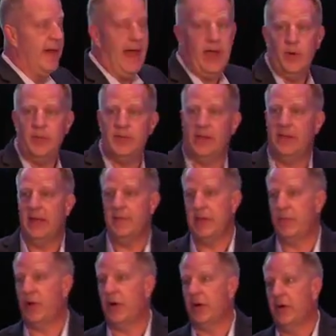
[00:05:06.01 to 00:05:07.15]
I hope they'll let me
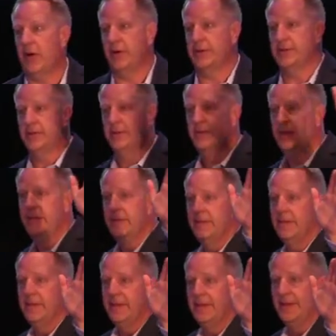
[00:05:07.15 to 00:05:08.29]
park cars.
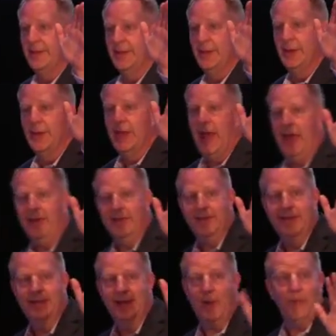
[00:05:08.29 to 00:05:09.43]
Okay?
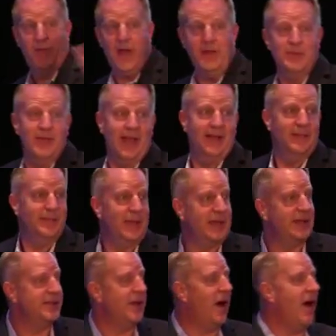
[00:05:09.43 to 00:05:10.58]
I'm fine with it, because